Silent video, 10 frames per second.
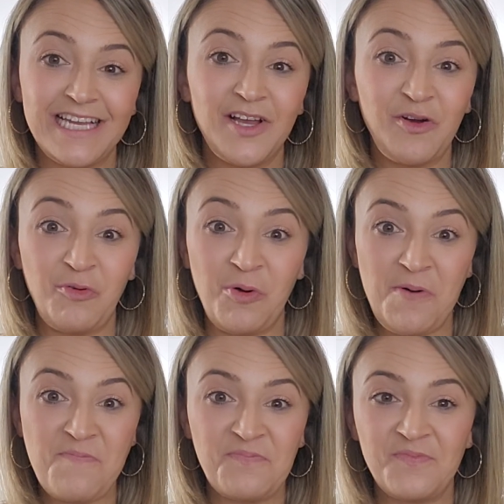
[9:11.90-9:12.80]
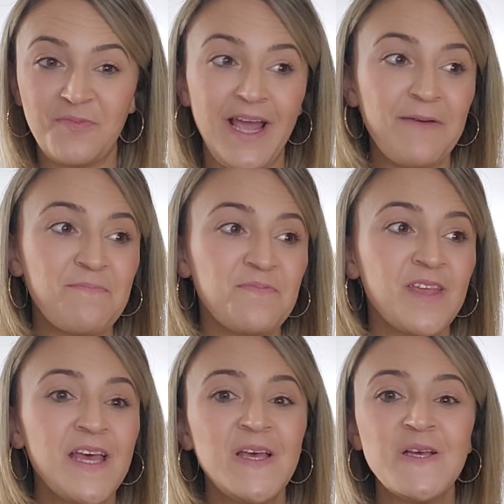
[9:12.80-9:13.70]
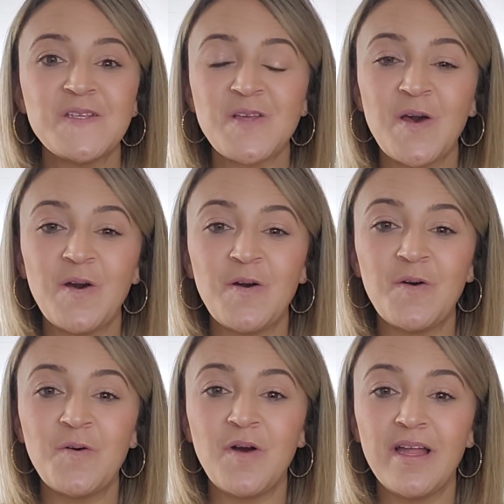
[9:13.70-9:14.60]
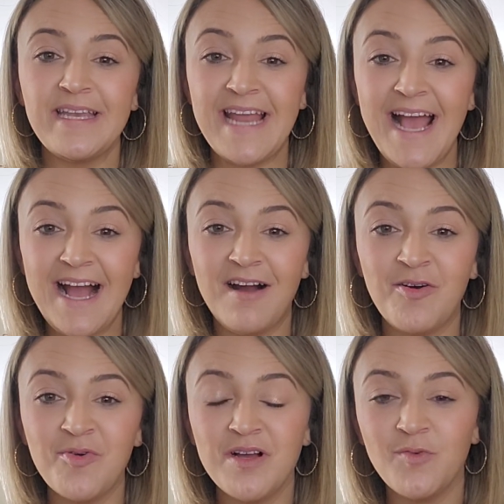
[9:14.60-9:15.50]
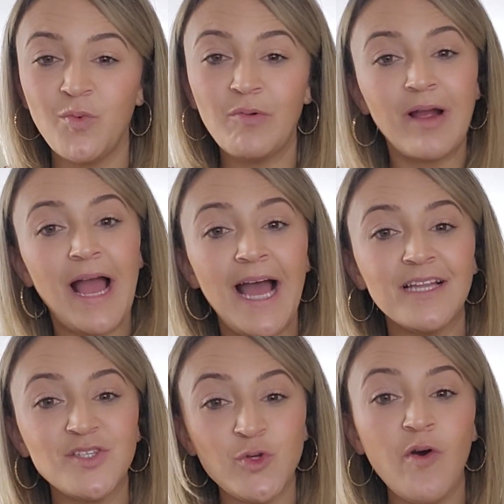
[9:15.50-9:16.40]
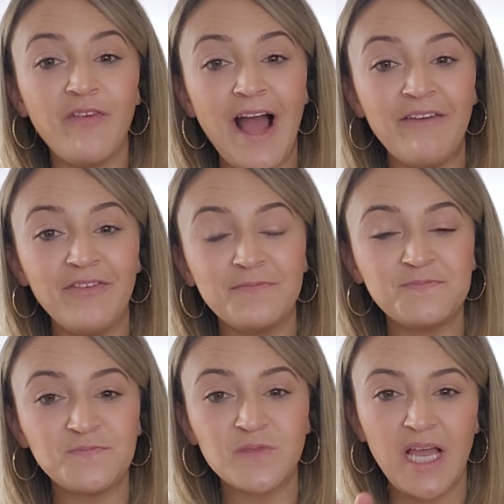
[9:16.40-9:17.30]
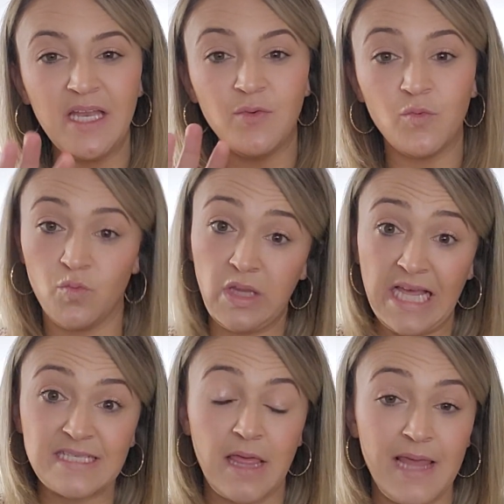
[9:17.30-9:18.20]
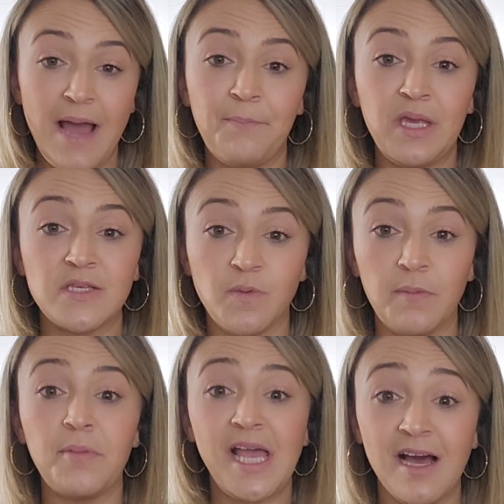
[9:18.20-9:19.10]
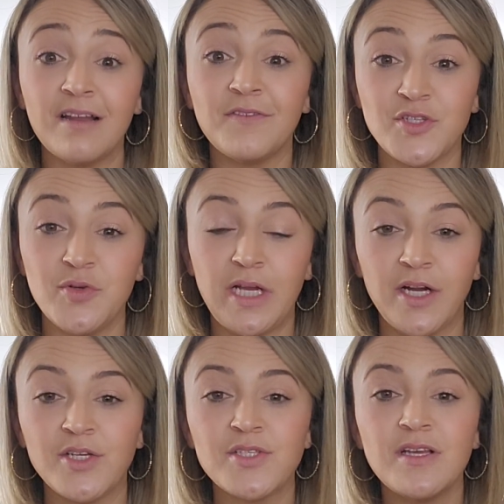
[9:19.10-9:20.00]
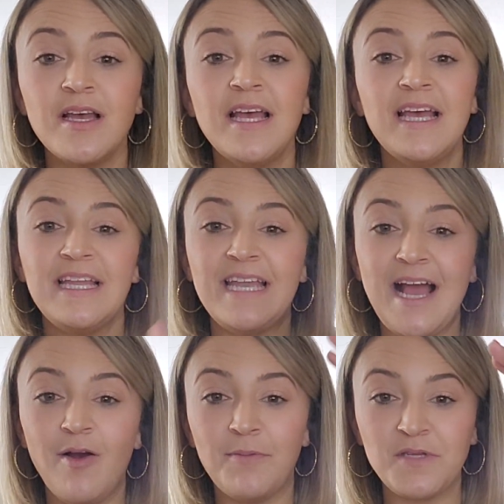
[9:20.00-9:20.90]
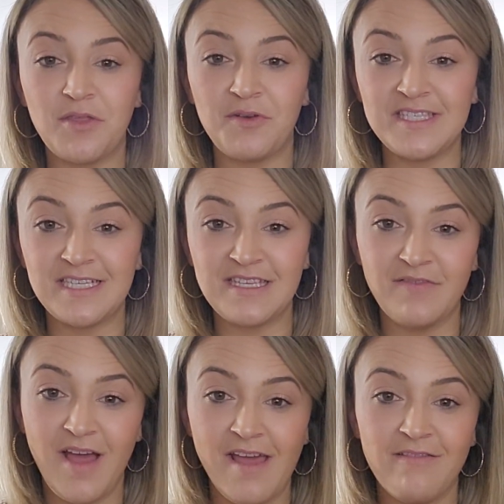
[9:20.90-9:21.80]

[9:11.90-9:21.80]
Cool, right? So now we were at 205 and less than that because we've been paying on it for 2 years. Now we're up to 365.